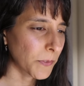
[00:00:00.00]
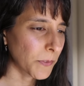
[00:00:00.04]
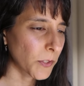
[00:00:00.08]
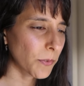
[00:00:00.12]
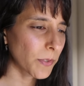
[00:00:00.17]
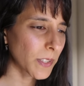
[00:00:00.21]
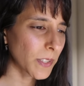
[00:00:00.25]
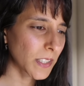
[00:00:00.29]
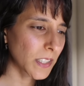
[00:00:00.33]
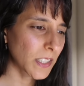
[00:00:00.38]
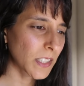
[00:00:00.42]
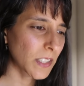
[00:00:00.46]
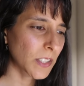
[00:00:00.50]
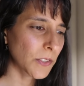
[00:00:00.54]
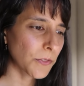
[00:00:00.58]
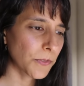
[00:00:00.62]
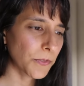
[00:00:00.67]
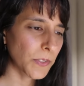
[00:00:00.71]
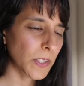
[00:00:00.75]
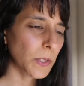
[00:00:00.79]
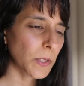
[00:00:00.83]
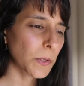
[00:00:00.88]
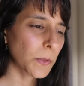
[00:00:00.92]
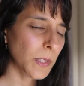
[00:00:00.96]
You're really going
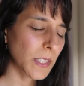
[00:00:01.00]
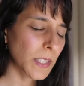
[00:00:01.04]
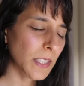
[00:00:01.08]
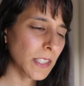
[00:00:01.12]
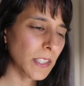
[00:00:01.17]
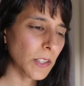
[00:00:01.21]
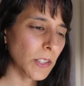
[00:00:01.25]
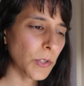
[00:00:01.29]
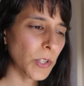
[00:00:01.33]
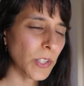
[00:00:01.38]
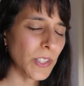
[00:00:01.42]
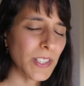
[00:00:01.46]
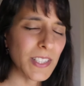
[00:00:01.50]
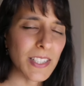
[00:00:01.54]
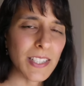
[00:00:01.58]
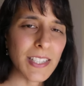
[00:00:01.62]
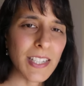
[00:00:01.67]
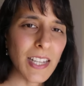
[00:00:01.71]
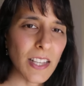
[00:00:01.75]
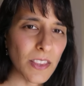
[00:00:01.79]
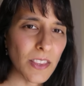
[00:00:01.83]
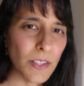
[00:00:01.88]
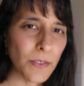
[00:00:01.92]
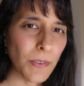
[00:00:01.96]
to feel this across the
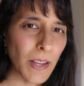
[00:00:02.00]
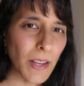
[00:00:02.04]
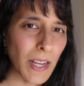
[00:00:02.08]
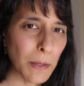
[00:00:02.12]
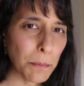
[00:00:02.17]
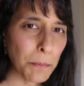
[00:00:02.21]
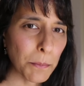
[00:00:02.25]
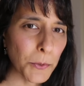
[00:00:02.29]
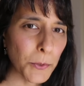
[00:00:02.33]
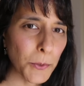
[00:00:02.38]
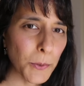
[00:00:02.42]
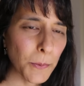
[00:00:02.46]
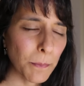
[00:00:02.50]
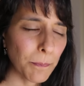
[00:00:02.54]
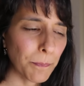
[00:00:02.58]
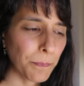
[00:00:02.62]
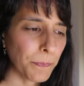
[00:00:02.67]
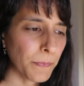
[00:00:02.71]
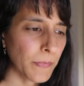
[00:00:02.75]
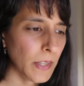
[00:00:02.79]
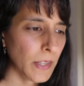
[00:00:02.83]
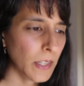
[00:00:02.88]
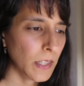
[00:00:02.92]
tenth of April.